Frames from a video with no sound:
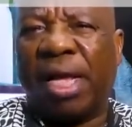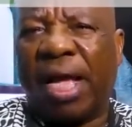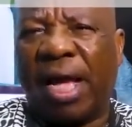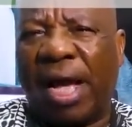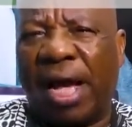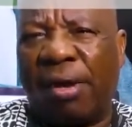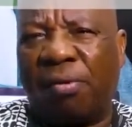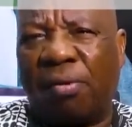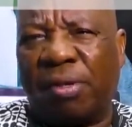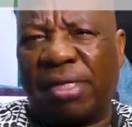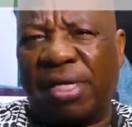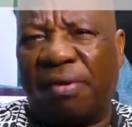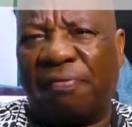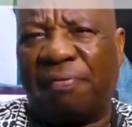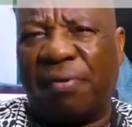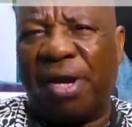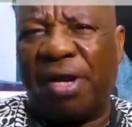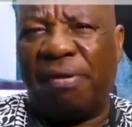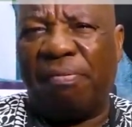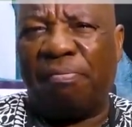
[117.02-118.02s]
And what I
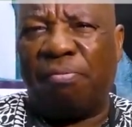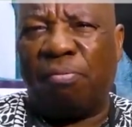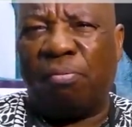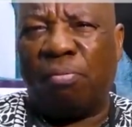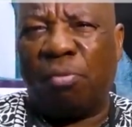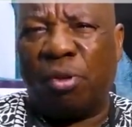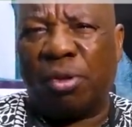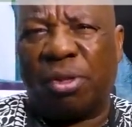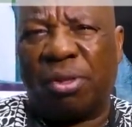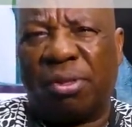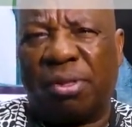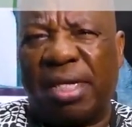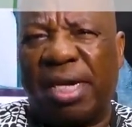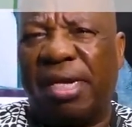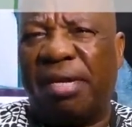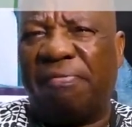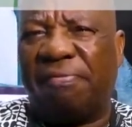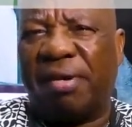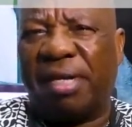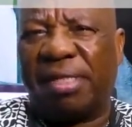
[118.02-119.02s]
find most
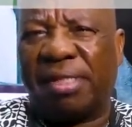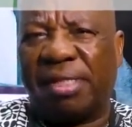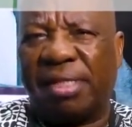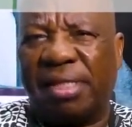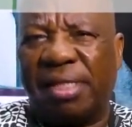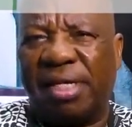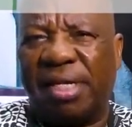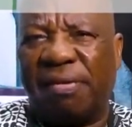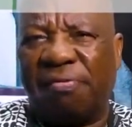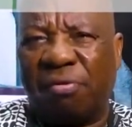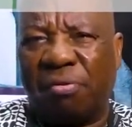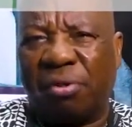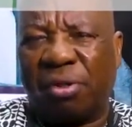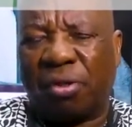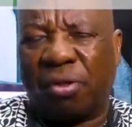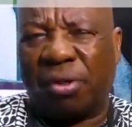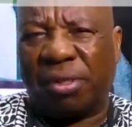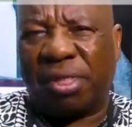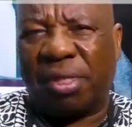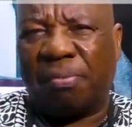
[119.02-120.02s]
relevant, even with
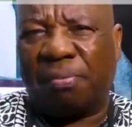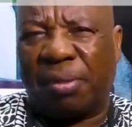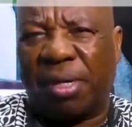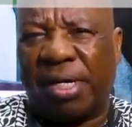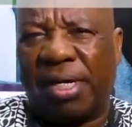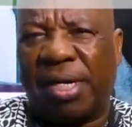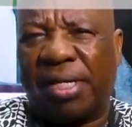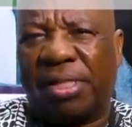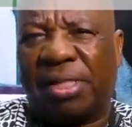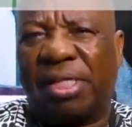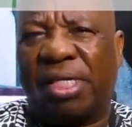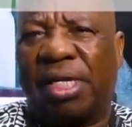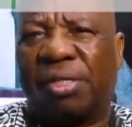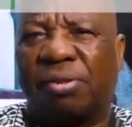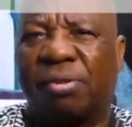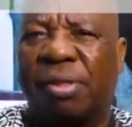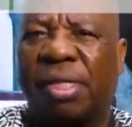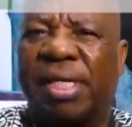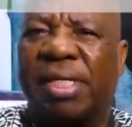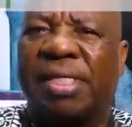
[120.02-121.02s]
contemporary Nigeria
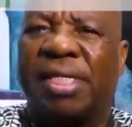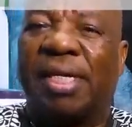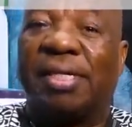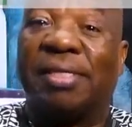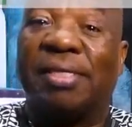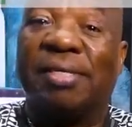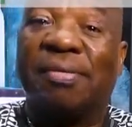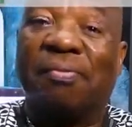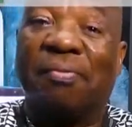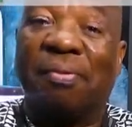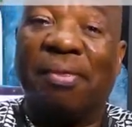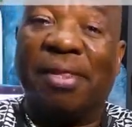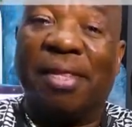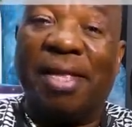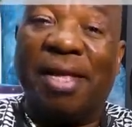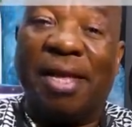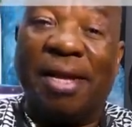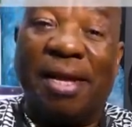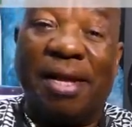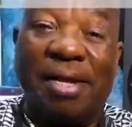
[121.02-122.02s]
today, is that
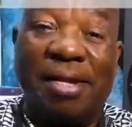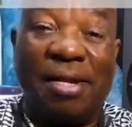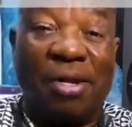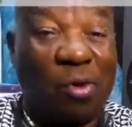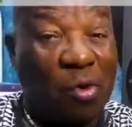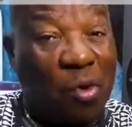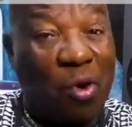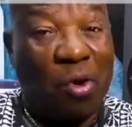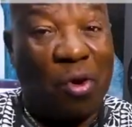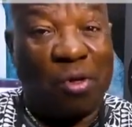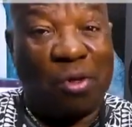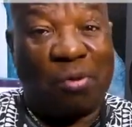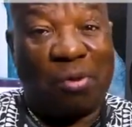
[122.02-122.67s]
the chorus,